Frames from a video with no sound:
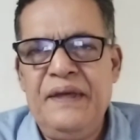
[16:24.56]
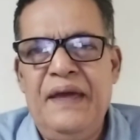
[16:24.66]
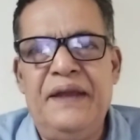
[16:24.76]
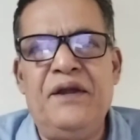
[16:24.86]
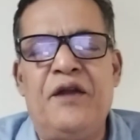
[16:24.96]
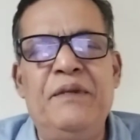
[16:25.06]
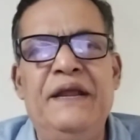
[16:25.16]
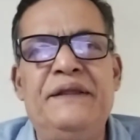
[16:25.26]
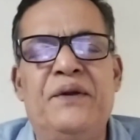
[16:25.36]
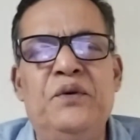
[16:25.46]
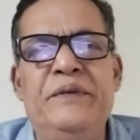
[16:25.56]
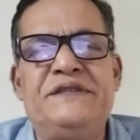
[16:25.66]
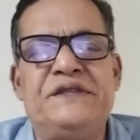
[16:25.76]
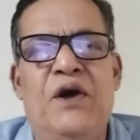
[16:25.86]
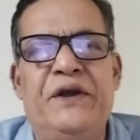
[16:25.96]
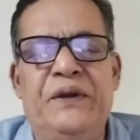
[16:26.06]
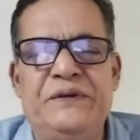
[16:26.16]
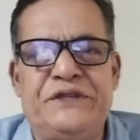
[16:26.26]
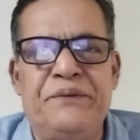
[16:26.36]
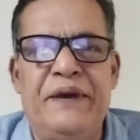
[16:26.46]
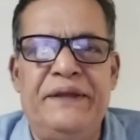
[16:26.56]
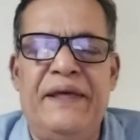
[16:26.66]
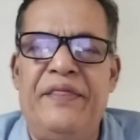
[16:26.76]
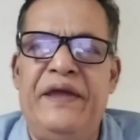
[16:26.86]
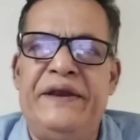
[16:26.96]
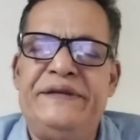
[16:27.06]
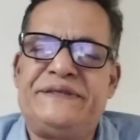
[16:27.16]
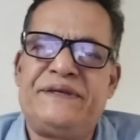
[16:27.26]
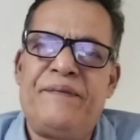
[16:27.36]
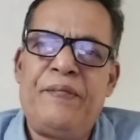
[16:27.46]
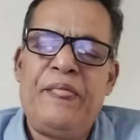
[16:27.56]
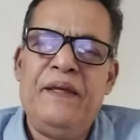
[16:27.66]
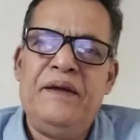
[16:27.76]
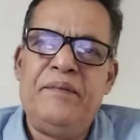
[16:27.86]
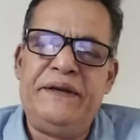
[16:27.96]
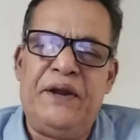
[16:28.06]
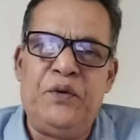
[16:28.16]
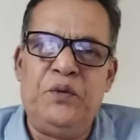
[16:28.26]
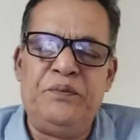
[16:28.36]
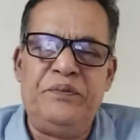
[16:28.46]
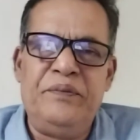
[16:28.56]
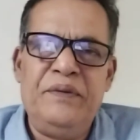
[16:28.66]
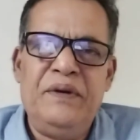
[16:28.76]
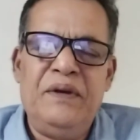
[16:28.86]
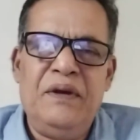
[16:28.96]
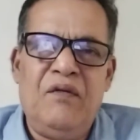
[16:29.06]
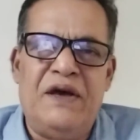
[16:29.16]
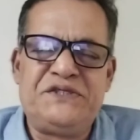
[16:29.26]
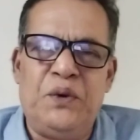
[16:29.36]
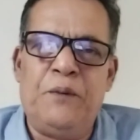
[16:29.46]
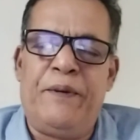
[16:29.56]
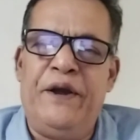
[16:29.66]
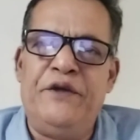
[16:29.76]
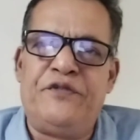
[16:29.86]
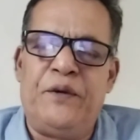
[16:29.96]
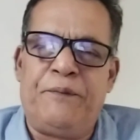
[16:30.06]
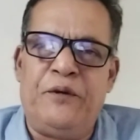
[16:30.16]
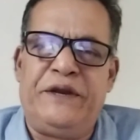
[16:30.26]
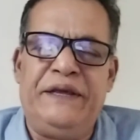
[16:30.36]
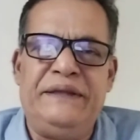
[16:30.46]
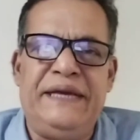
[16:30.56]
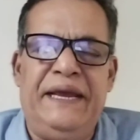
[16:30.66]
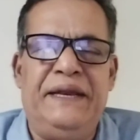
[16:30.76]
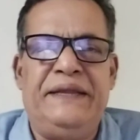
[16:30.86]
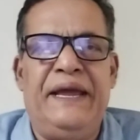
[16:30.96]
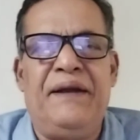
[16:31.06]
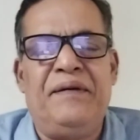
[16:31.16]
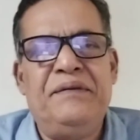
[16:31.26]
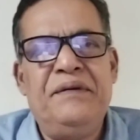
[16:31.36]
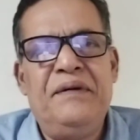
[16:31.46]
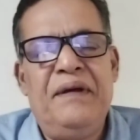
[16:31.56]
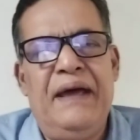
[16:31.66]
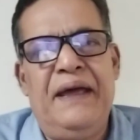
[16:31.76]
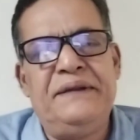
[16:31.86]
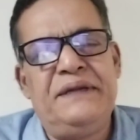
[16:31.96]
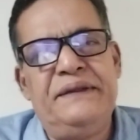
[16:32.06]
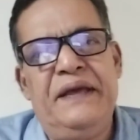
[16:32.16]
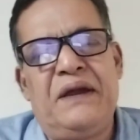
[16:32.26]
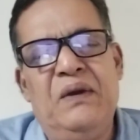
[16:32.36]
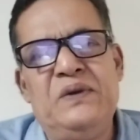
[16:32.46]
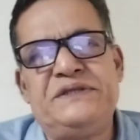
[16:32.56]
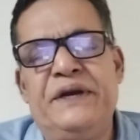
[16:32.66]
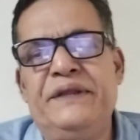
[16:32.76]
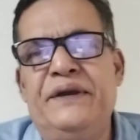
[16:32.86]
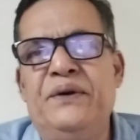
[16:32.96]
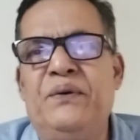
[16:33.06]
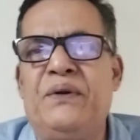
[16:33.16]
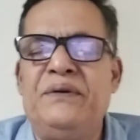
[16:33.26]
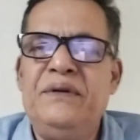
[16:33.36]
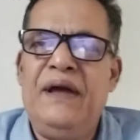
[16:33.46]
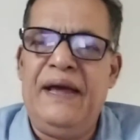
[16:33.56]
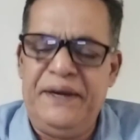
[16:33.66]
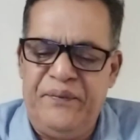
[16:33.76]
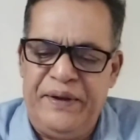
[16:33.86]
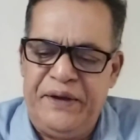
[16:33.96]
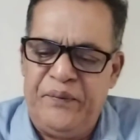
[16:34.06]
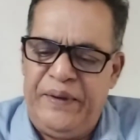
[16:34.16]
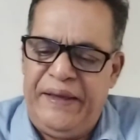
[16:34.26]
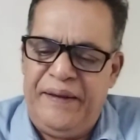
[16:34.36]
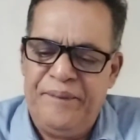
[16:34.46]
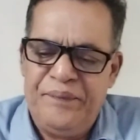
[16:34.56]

And normally the room is not used by the others, but the room was opened for putting Jane there, and they closed the door and went away.